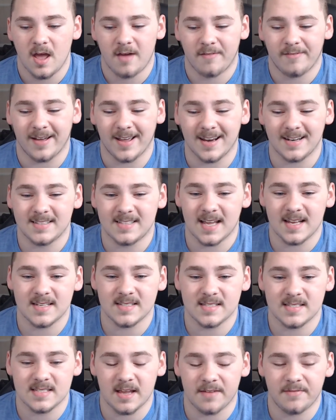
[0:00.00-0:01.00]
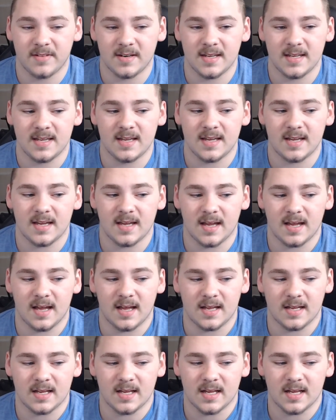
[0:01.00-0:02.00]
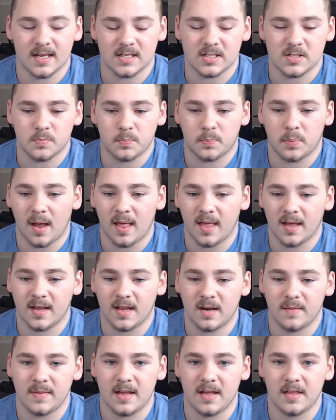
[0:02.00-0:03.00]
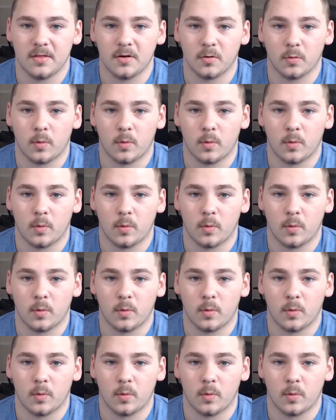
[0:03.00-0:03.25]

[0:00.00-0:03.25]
If I get a 1070, it's probably gonna be either